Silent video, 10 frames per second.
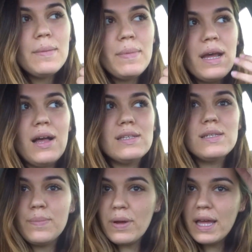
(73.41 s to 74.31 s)
but I
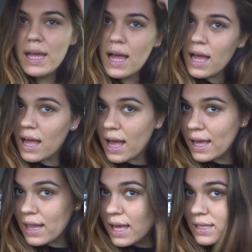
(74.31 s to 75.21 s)
also put
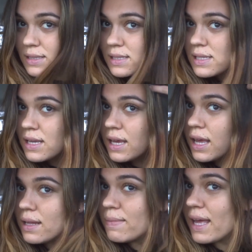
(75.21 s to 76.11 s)
highlights
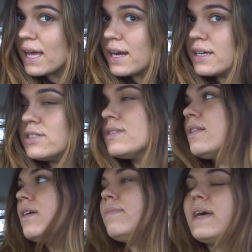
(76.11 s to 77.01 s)
in my hair just a
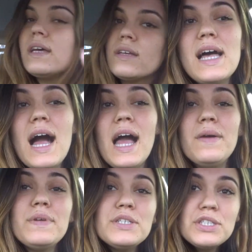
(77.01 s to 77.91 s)
little bit. I
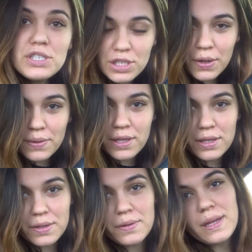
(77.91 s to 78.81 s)
will show
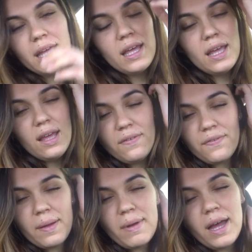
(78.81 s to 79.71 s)
you
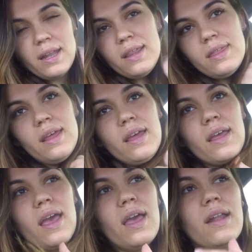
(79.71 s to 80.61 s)
if I buy
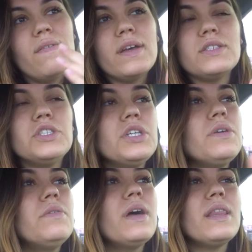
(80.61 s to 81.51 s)
anything, and if I
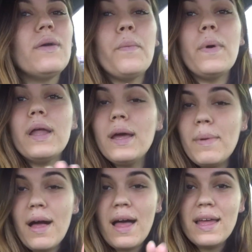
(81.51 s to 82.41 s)
do, then what I
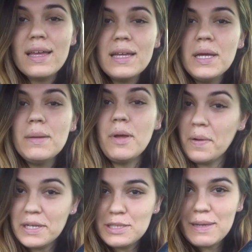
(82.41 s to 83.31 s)
bought.
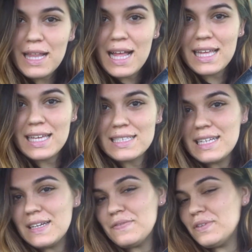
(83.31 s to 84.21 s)
But wish me luck, because
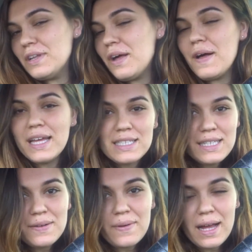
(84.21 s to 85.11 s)
I have no
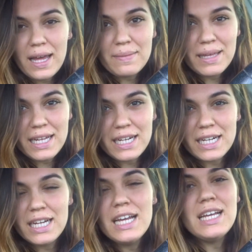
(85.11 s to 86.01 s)
idea why I'm
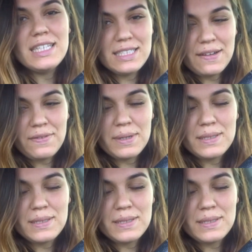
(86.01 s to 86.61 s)
here except for my